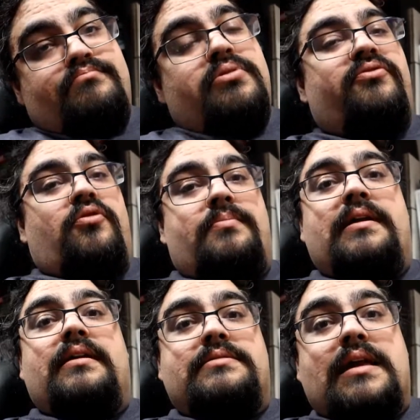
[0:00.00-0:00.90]
before
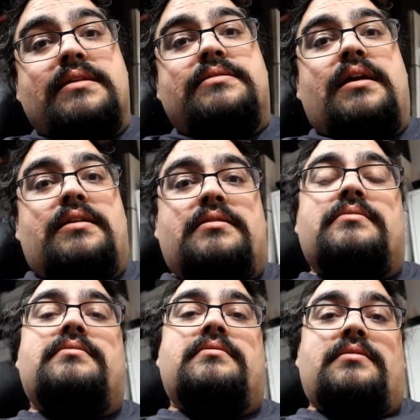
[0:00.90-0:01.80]
being assassinated
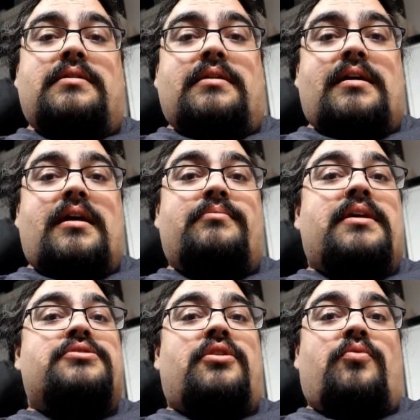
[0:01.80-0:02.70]
at a
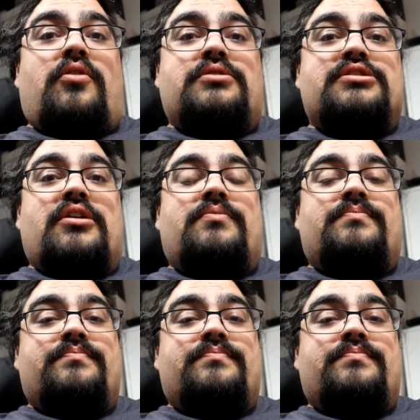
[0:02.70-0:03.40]
major award show.